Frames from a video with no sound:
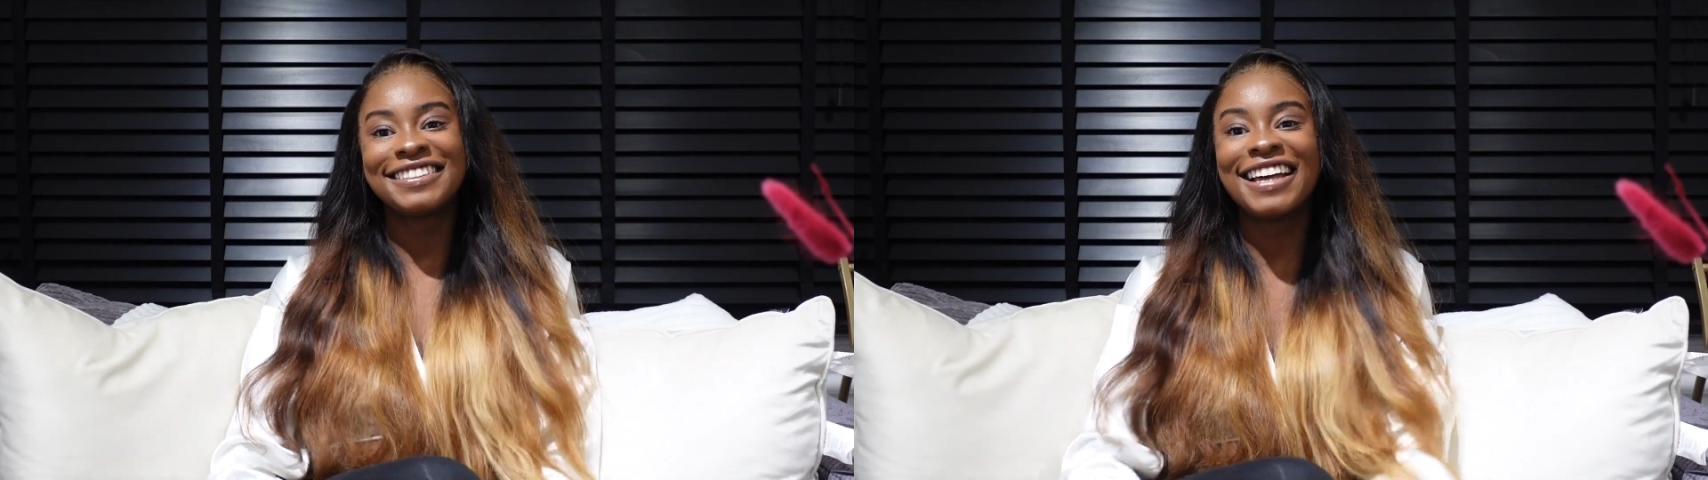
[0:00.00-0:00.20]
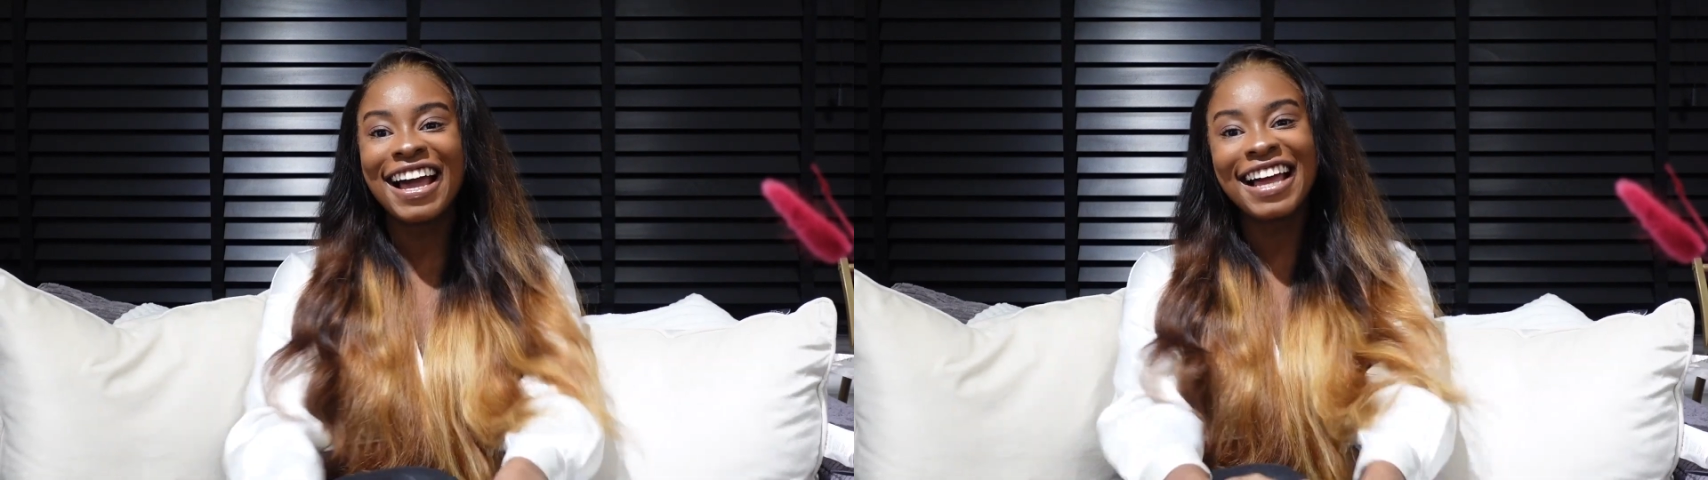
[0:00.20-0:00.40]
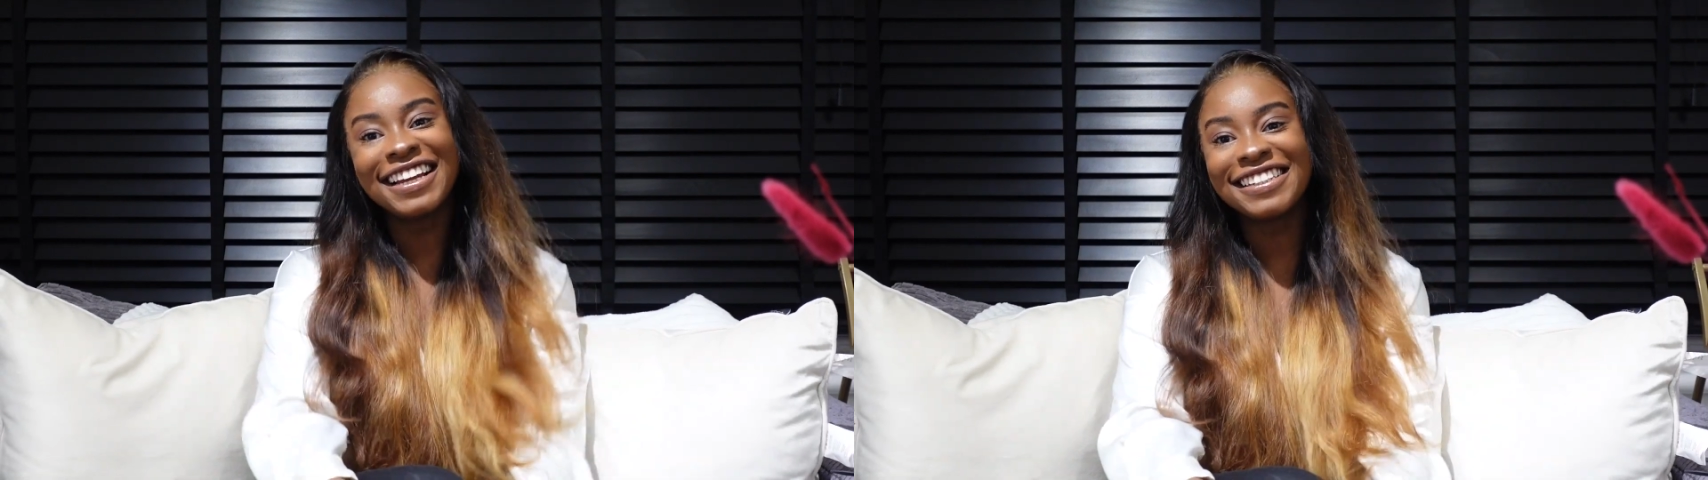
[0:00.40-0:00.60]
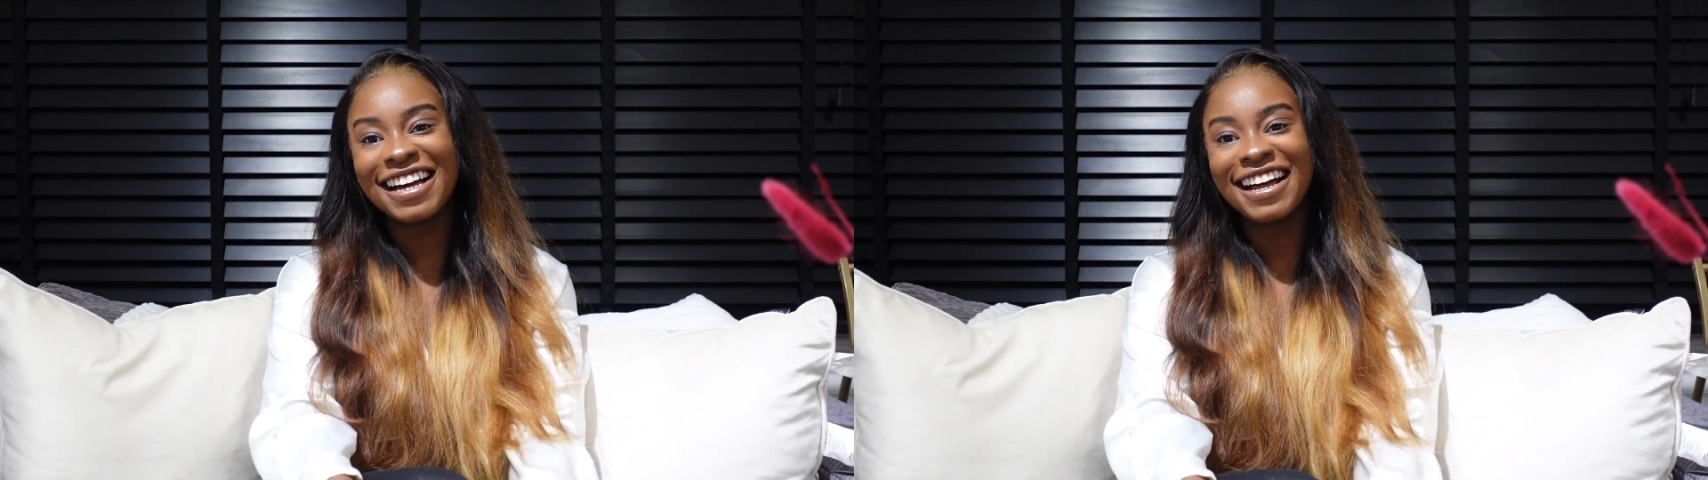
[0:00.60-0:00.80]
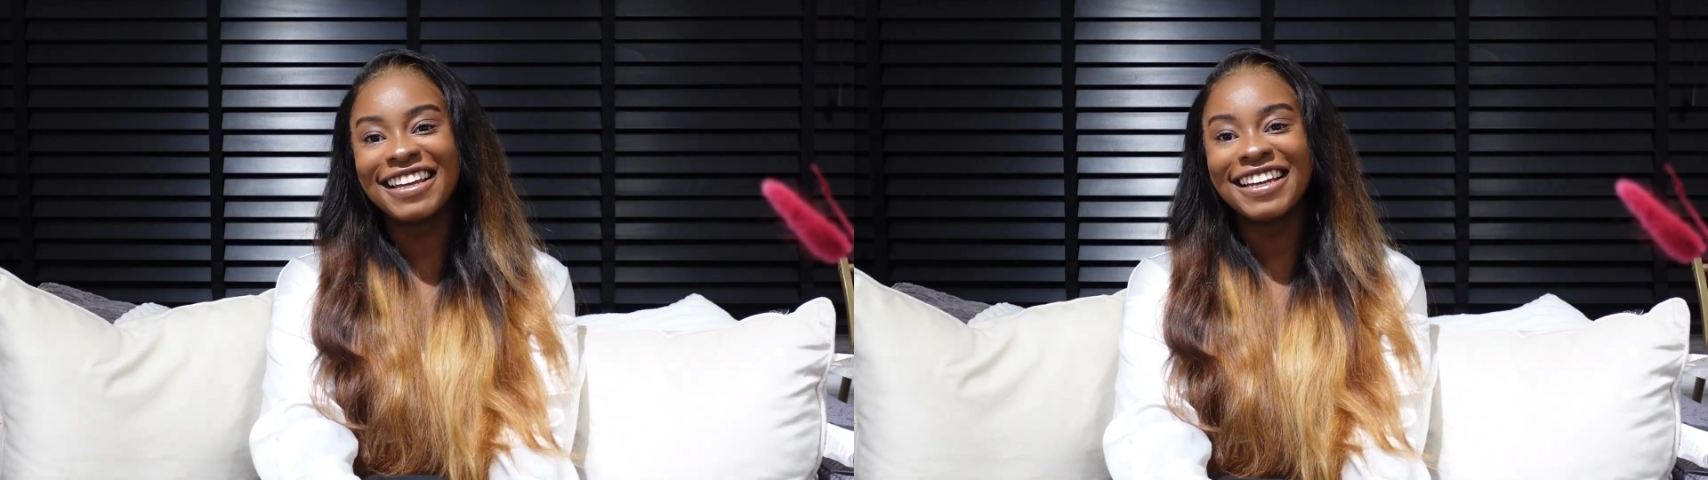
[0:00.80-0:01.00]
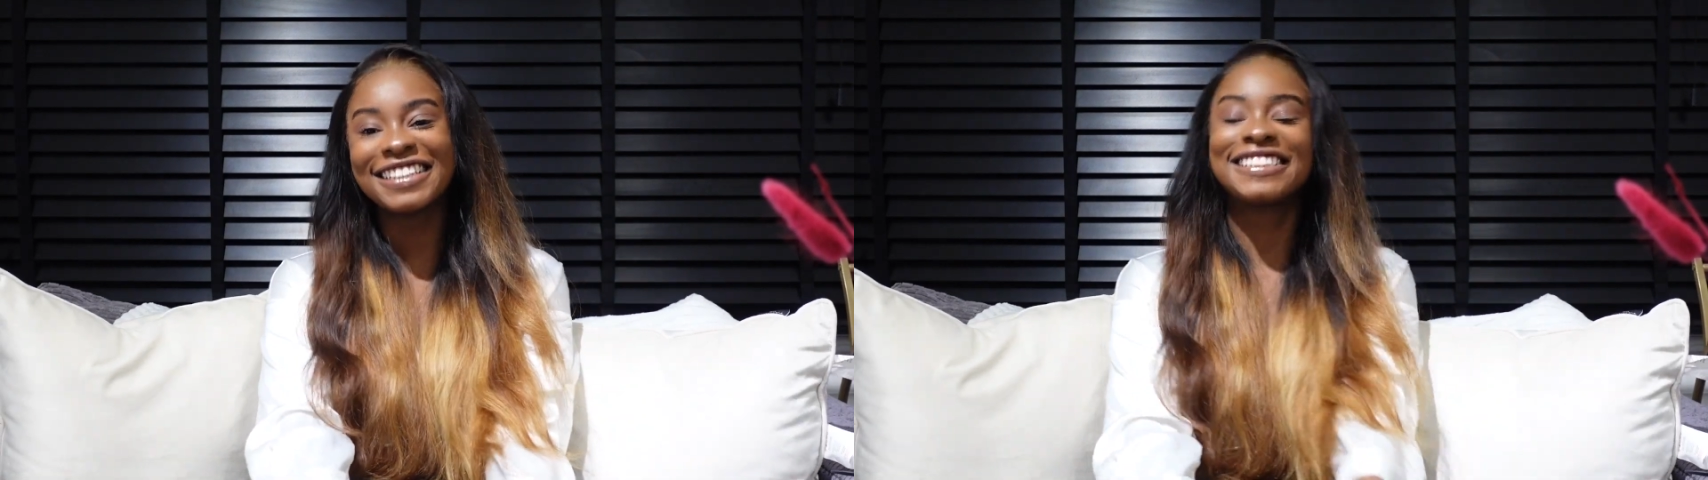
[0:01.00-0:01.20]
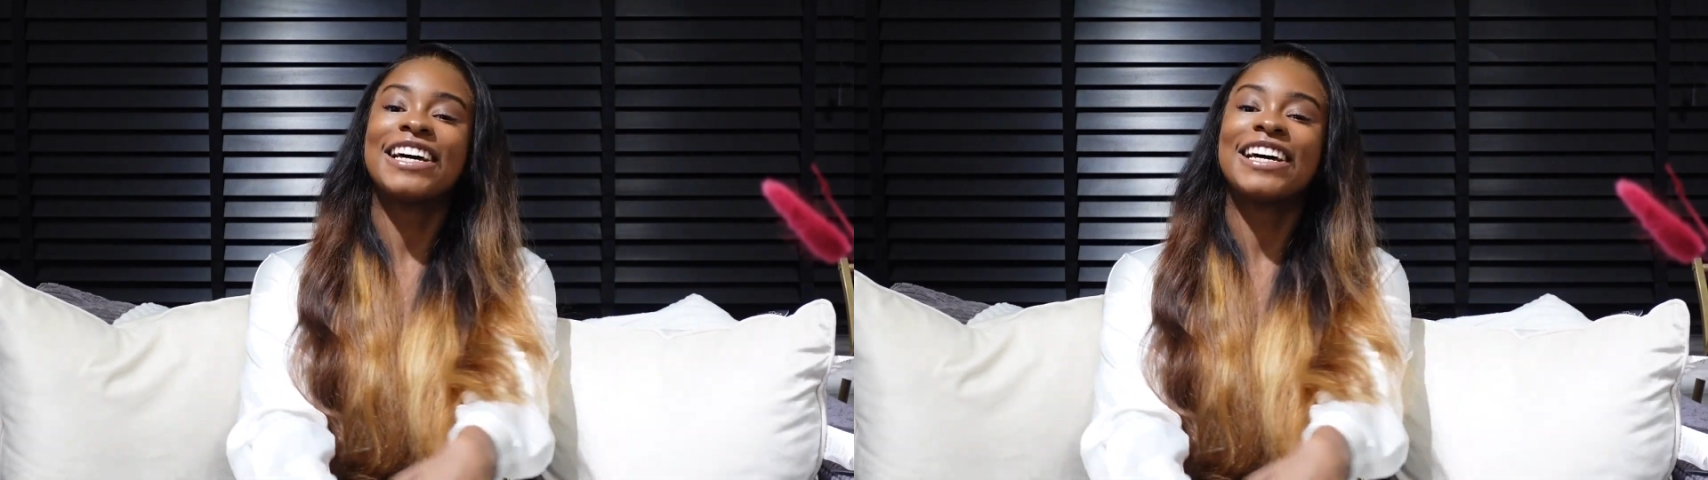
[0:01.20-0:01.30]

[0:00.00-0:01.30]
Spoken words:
So hello darlings